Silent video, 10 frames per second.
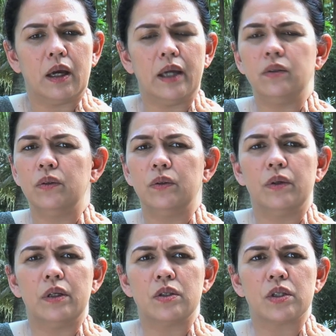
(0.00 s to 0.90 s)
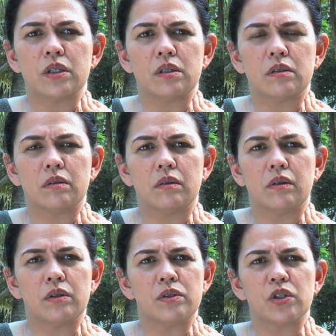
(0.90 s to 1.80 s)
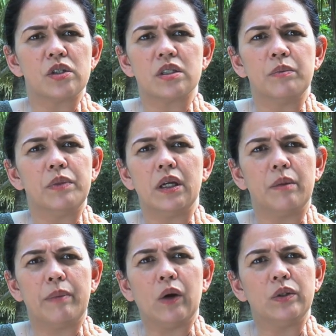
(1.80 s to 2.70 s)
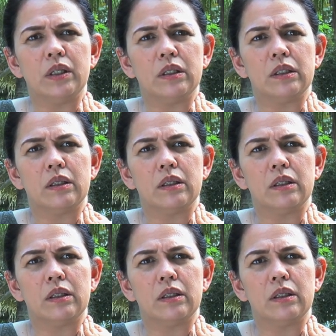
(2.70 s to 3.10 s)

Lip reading: I don't know. It's just there's just something about it